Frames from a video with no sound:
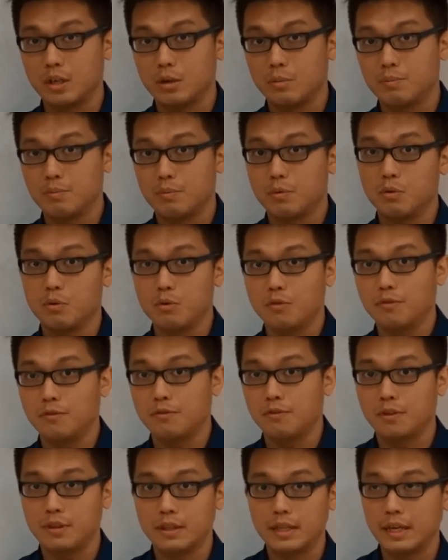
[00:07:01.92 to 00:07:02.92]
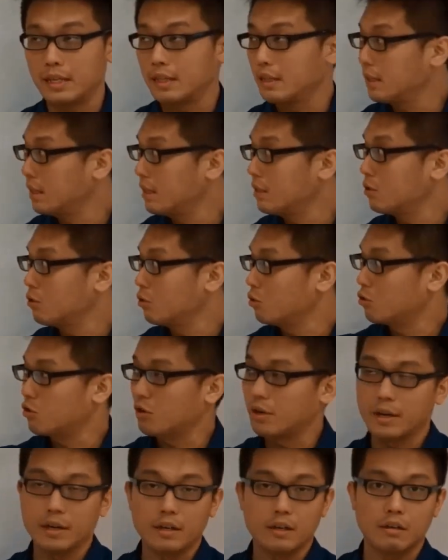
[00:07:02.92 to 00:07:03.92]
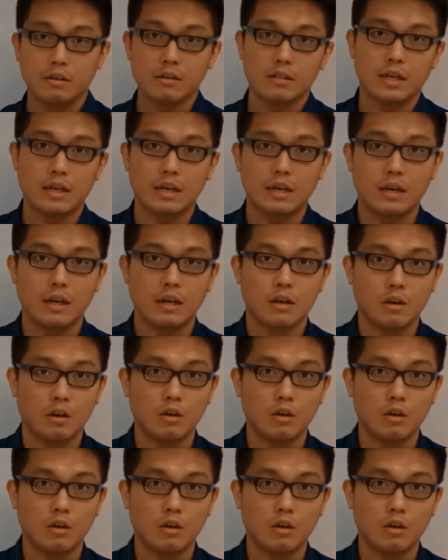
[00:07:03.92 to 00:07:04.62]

now prove that these two triangles are